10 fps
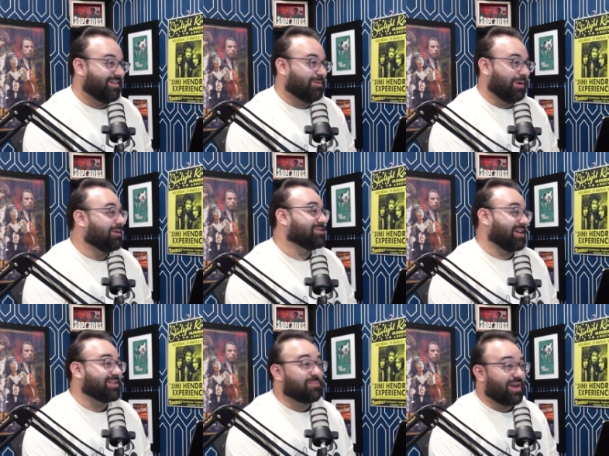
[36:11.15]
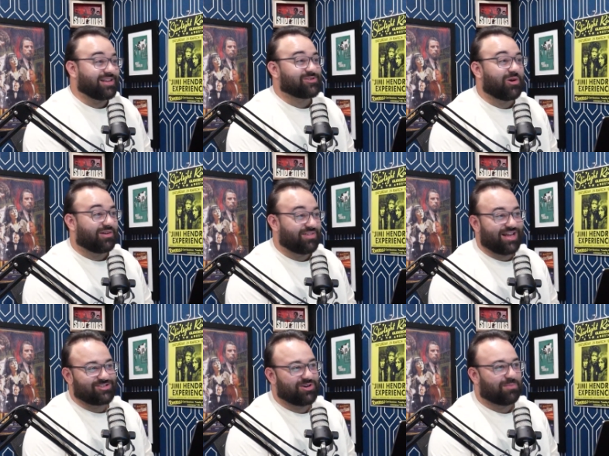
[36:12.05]
when it was like the biggest song of
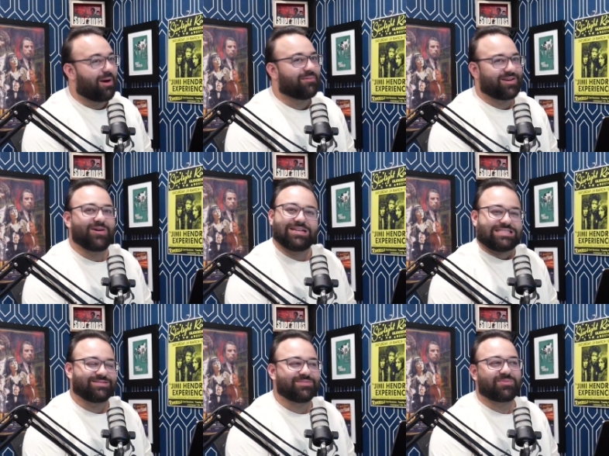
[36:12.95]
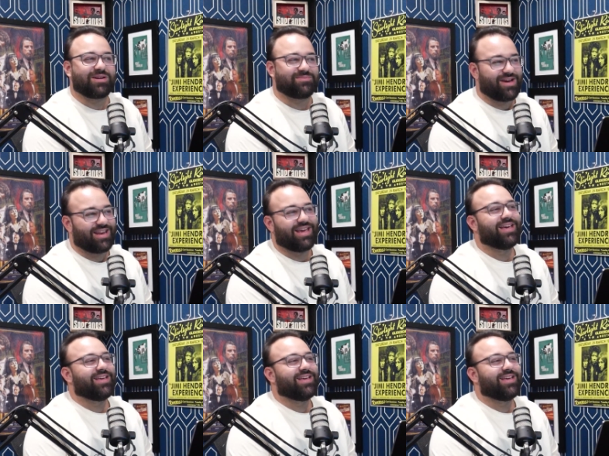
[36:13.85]
last year, probably cost them a pretty penny.